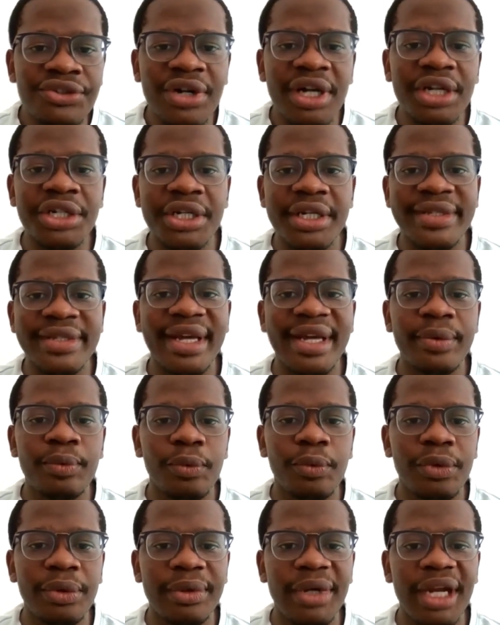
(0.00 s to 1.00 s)
structures that
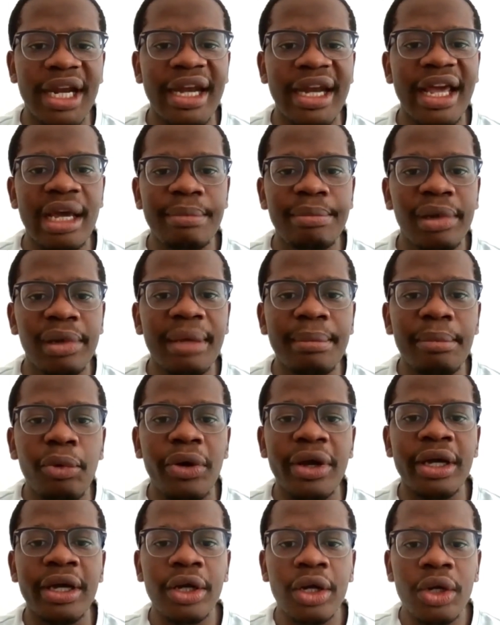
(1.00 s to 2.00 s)
would enable a
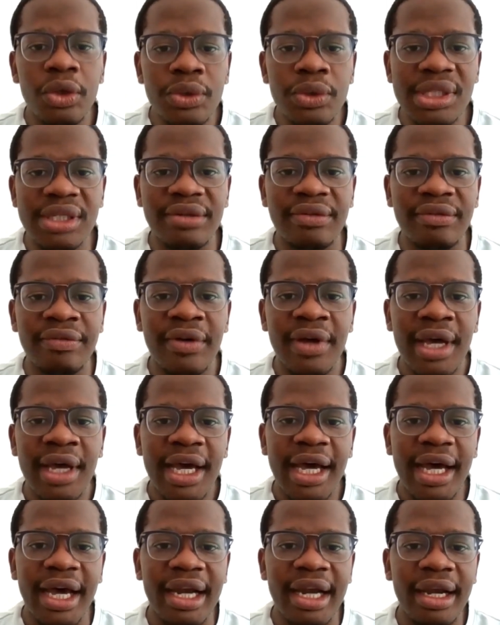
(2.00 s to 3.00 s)
more inclusive
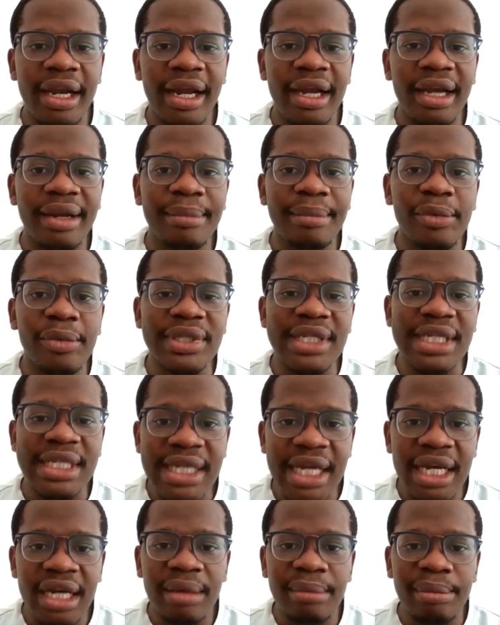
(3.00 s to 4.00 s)
and a more
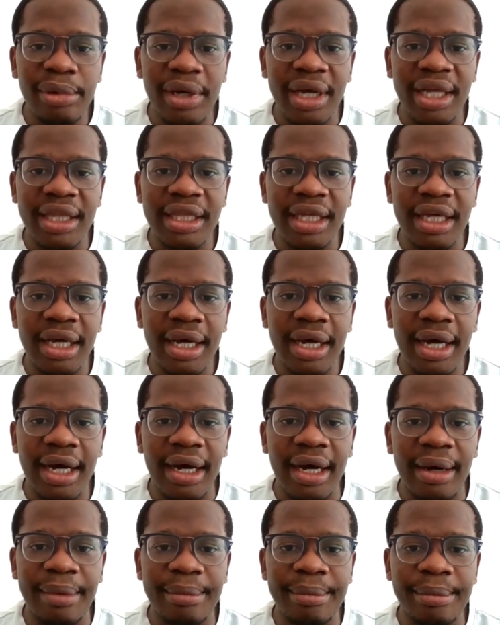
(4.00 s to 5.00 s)
sustainable, I think,
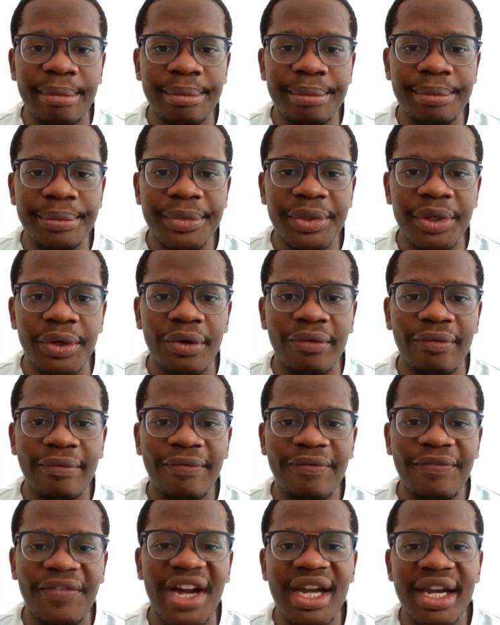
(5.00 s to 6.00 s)

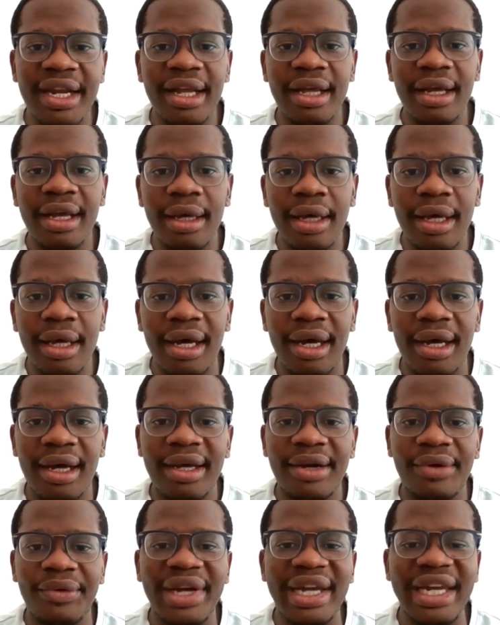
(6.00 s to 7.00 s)
funding
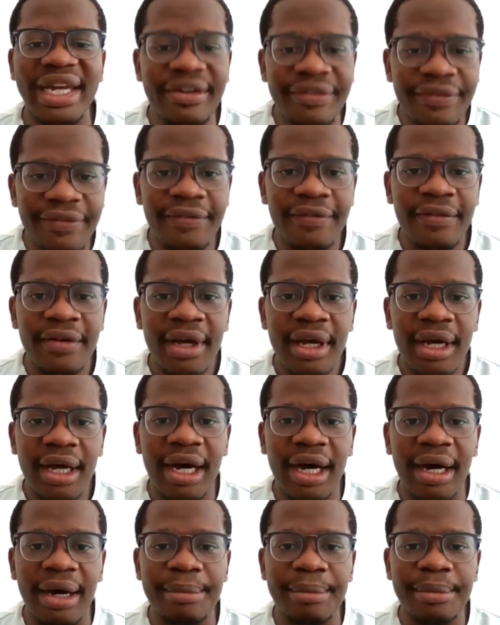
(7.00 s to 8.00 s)
relief
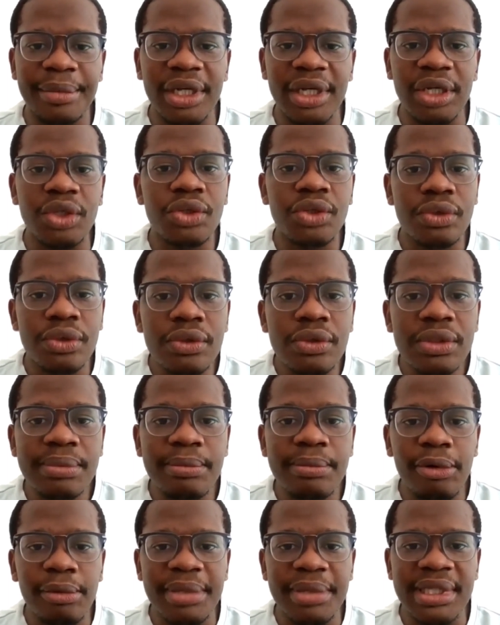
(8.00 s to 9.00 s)
into
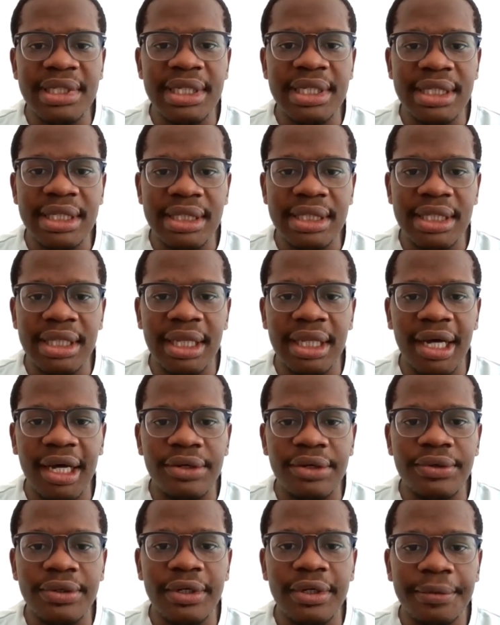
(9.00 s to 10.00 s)
small businesses in the
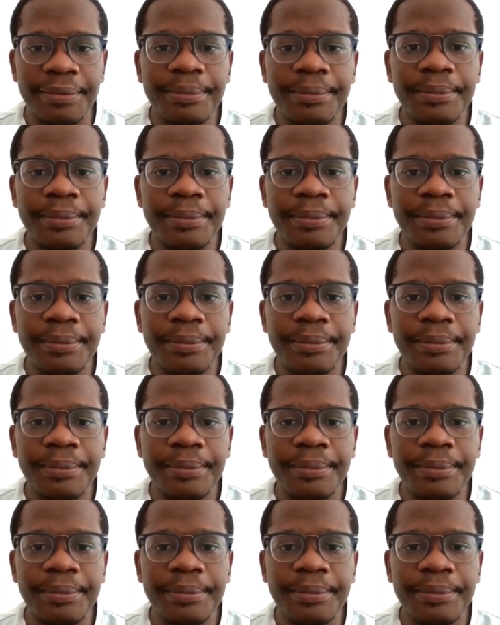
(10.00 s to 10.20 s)
country.